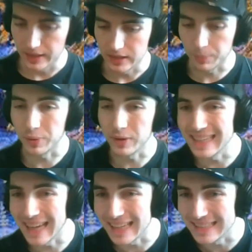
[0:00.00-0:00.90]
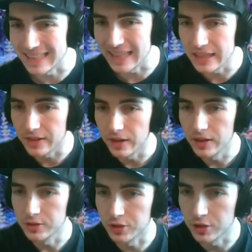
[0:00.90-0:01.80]
The
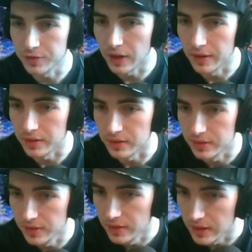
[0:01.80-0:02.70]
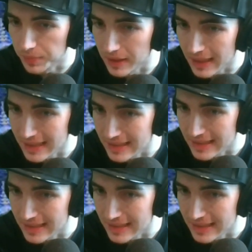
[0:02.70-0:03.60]
pre-Nicene Church Fathers. The
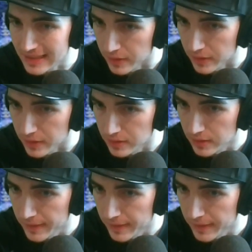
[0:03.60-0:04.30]
pre-Nicene Church Fathers.